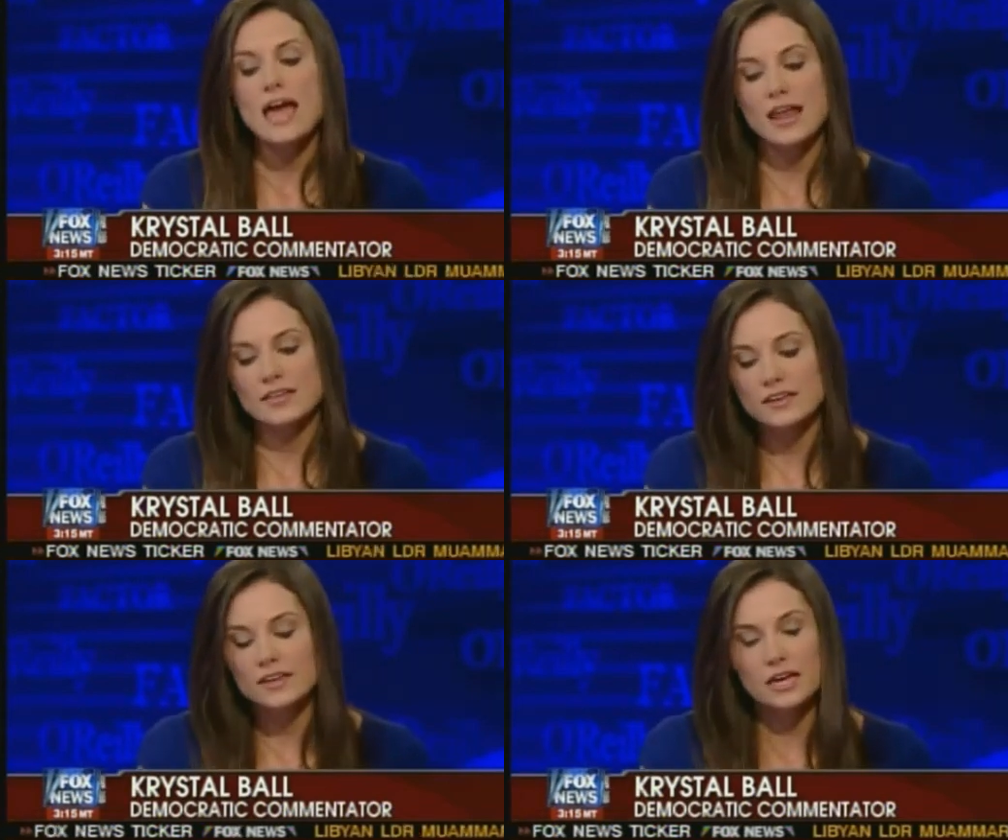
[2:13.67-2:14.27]
And
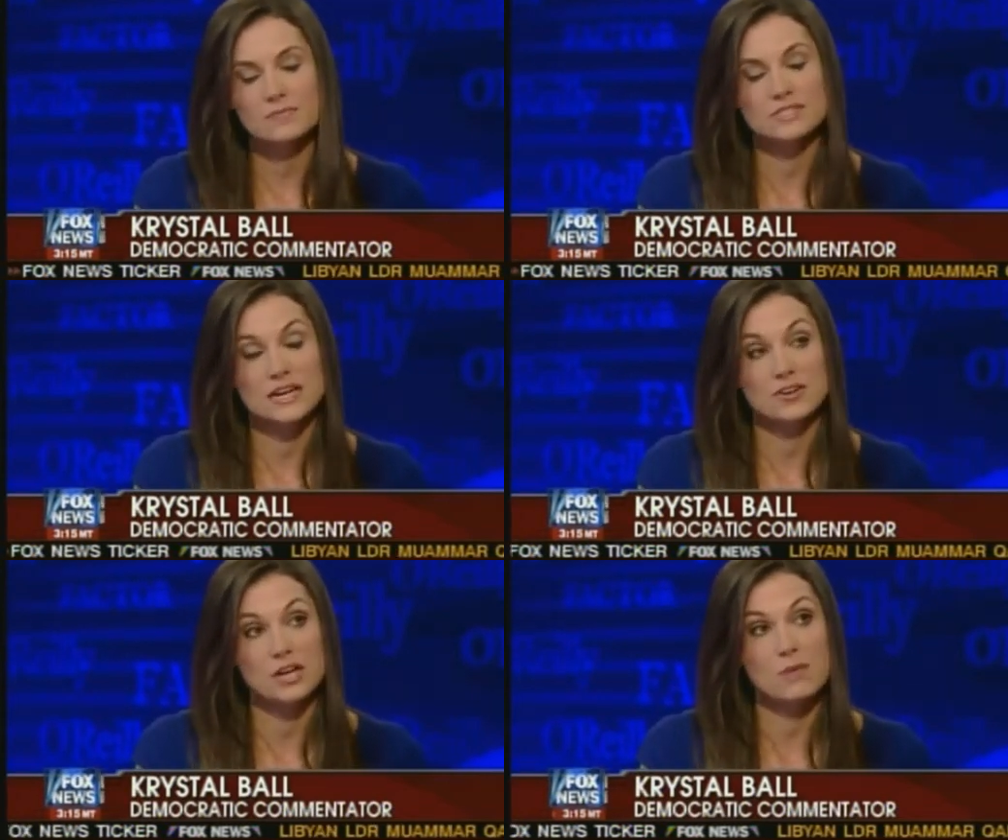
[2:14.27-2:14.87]
I think it comes
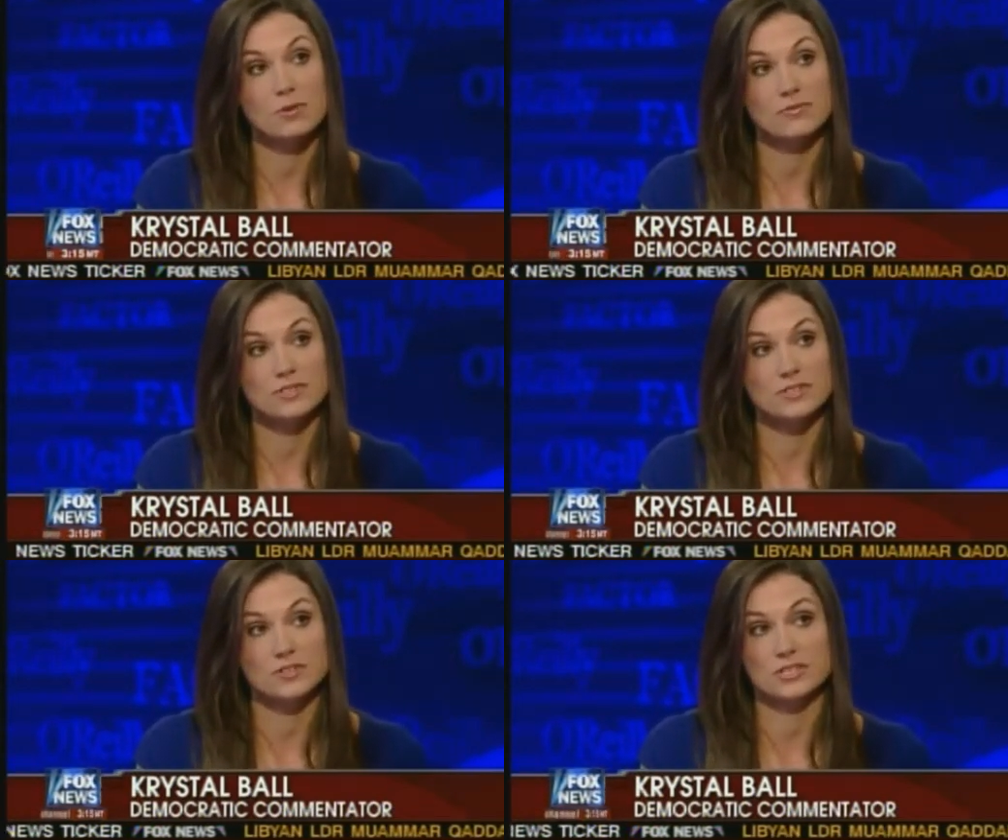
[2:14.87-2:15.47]
down to a couple of
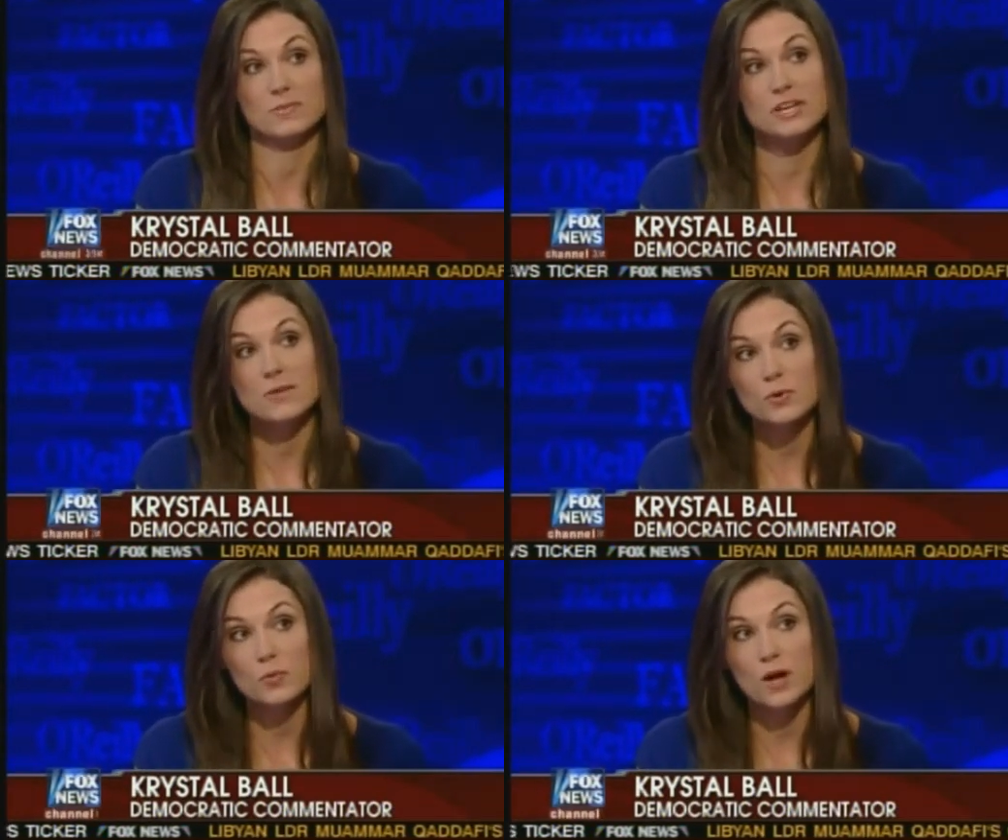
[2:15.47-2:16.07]
concerns. I mean,
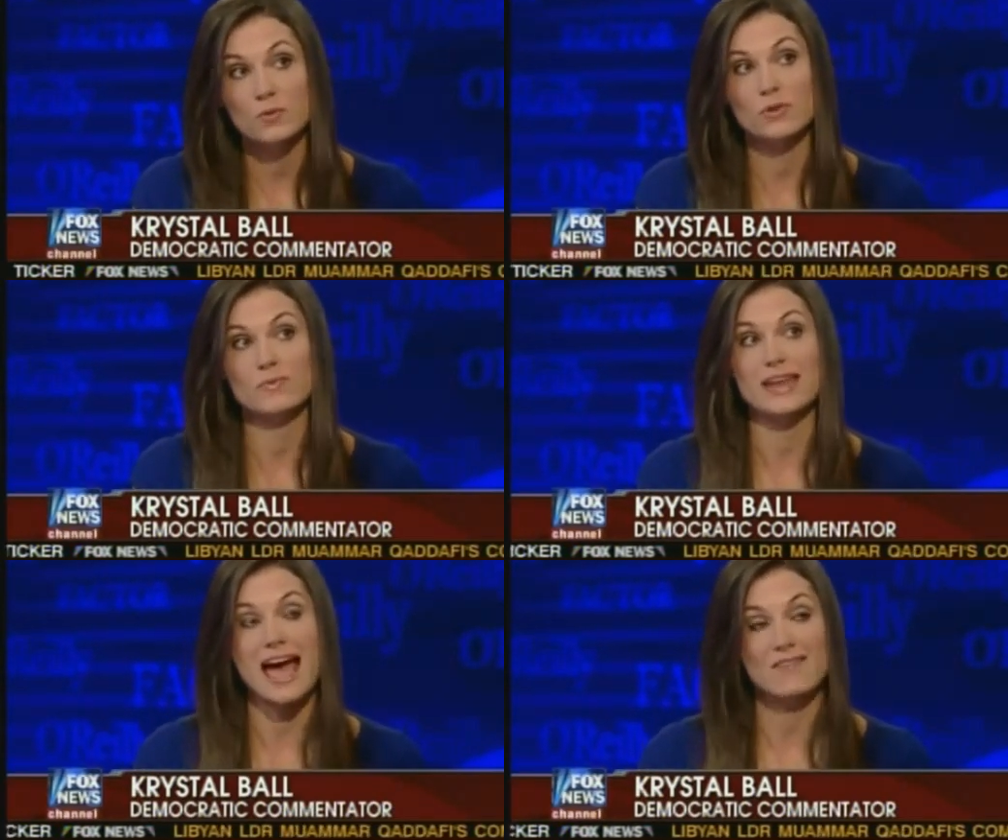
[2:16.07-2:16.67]
number one, we've
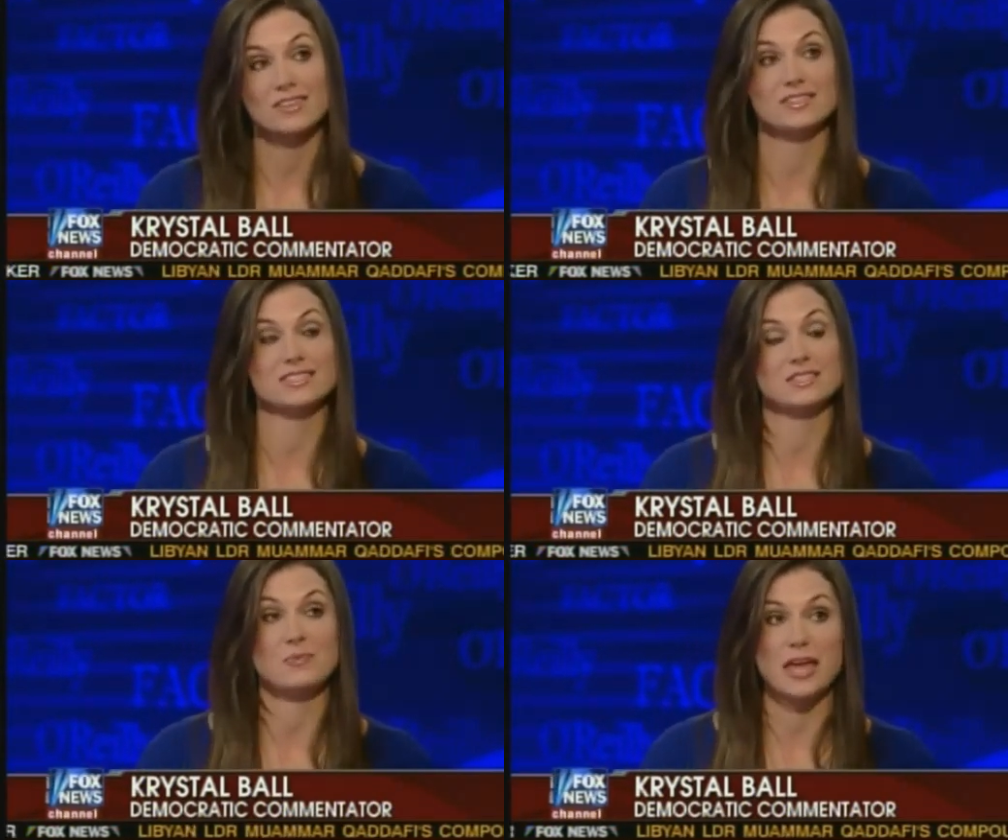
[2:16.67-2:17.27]
been having
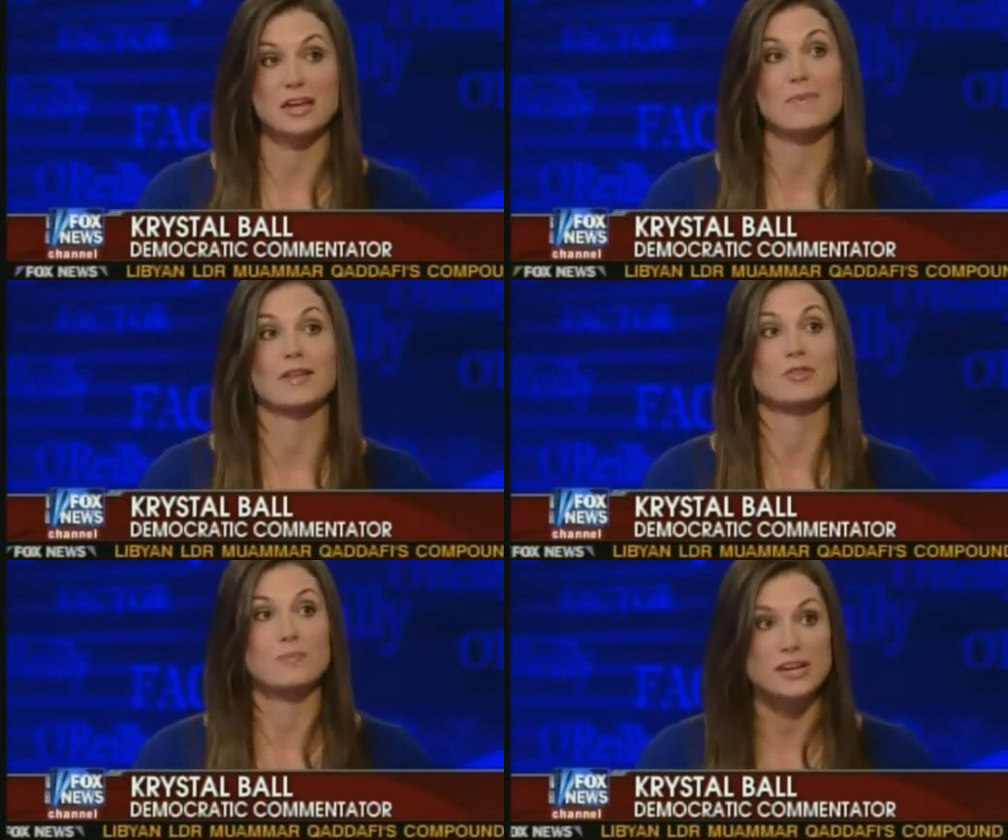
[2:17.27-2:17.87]
this debate
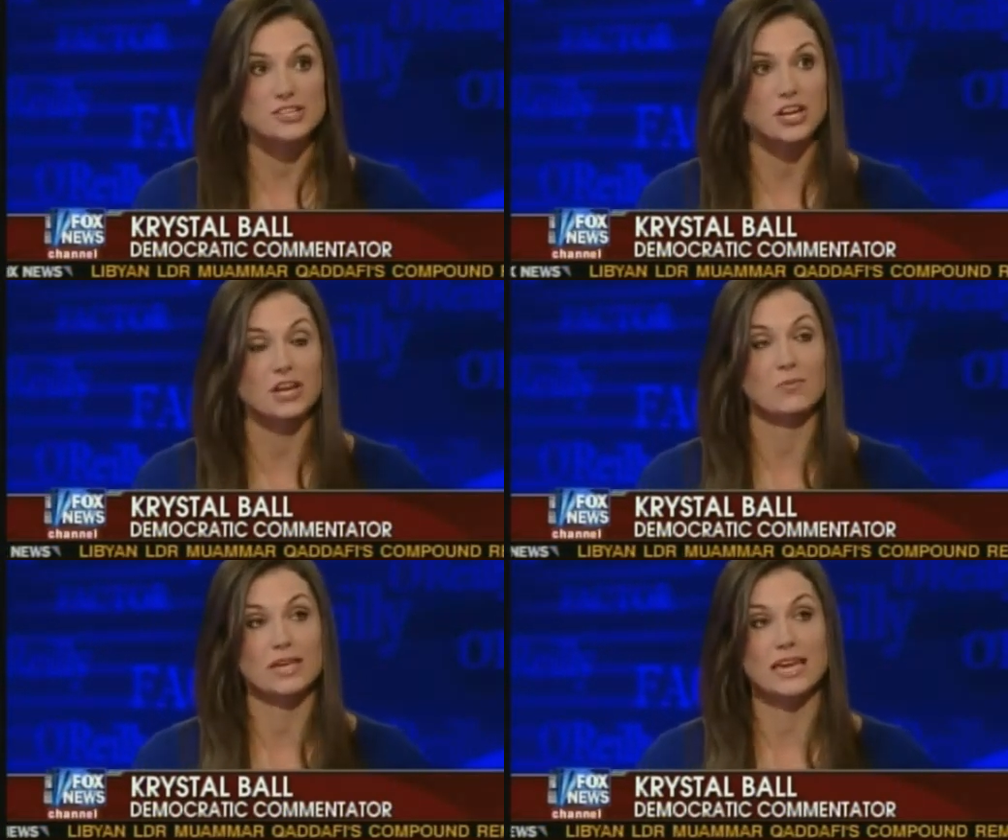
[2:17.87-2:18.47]
about the budget,
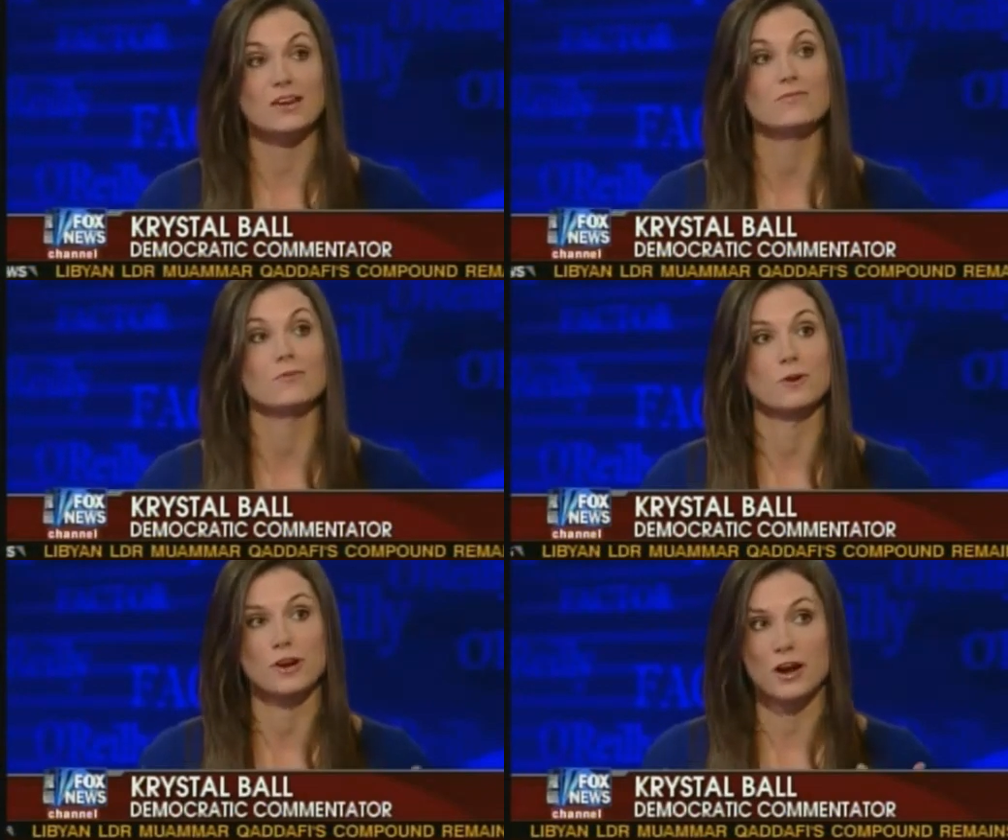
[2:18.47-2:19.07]
and we can't
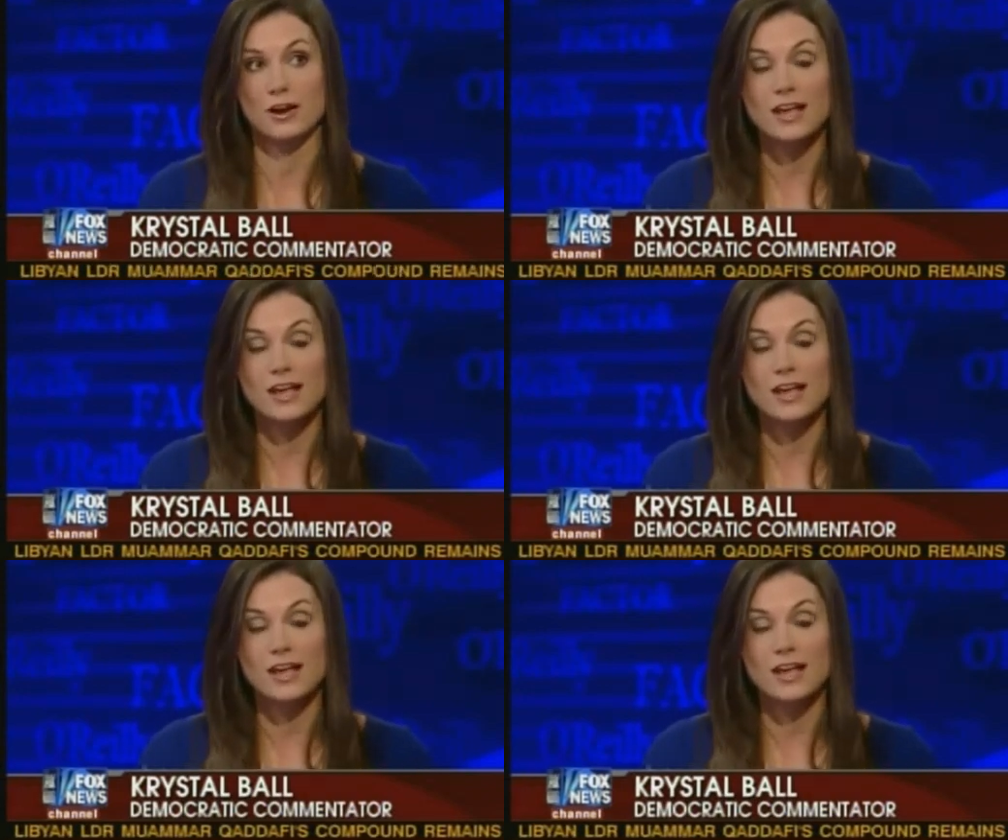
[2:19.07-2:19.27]
afford our...